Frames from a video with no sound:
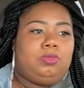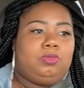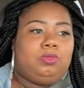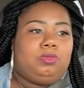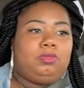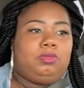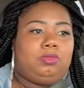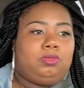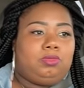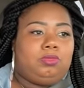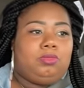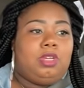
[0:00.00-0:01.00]
You ain't
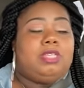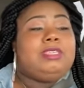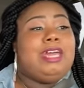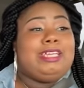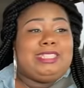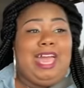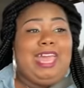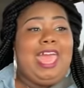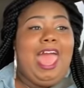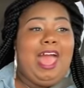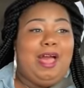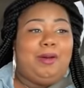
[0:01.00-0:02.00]
ordering no lobster. Yes, I
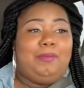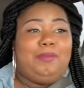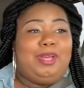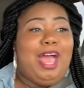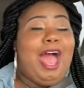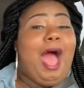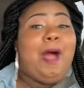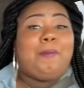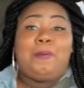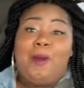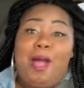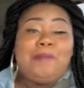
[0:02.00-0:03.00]
am. I'm sorry. I
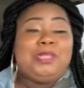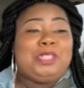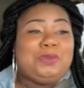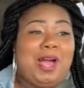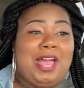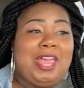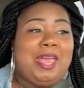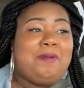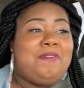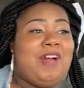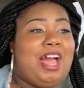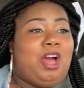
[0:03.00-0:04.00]
promise you, I
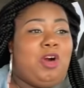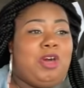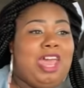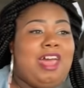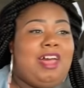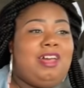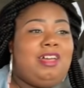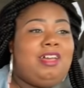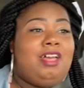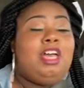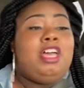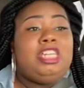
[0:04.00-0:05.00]
am. If I go there,
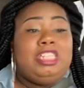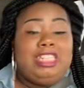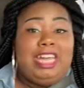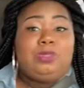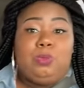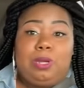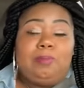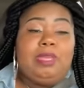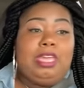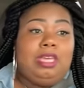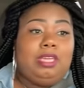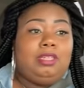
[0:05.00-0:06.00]
that's what I'm
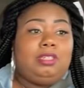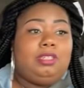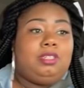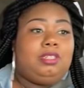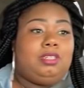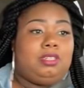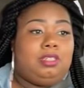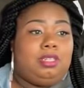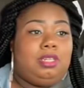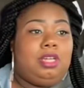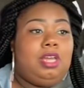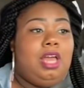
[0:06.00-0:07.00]
getting.
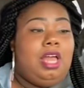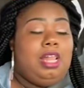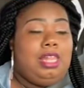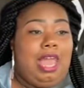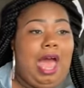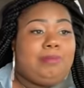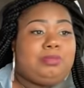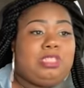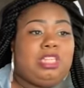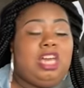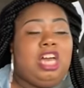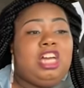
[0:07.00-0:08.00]

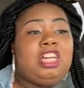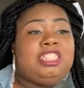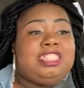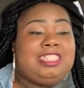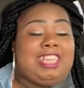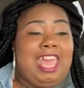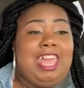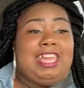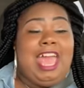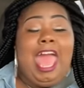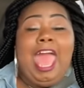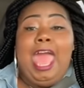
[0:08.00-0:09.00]
Lobster steak
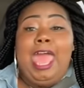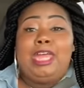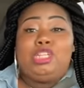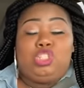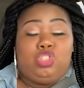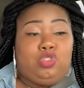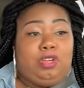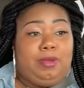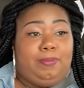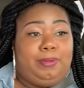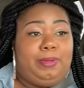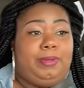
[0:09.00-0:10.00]
and
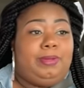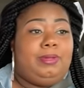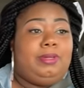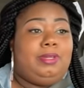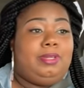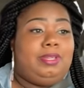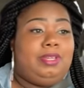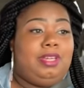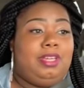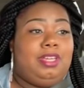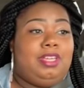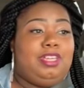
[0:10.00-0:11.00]
shrimp. You must be crazy.
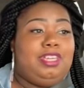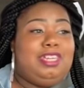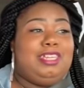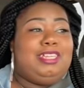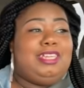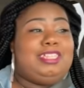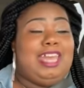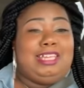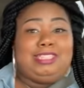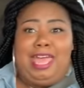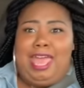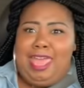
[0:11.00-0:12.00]
You ain't gonna eat all of
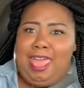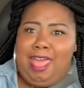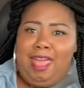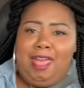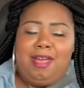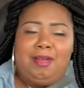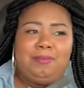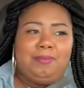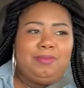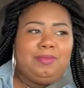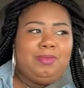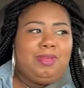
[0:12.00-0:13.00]
yes, that. Yes, I am. What you
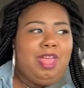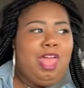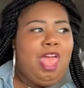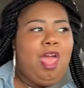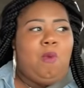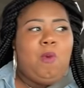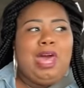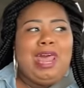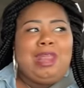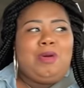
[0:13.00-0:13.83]
gonna order that for? And That's what crazy.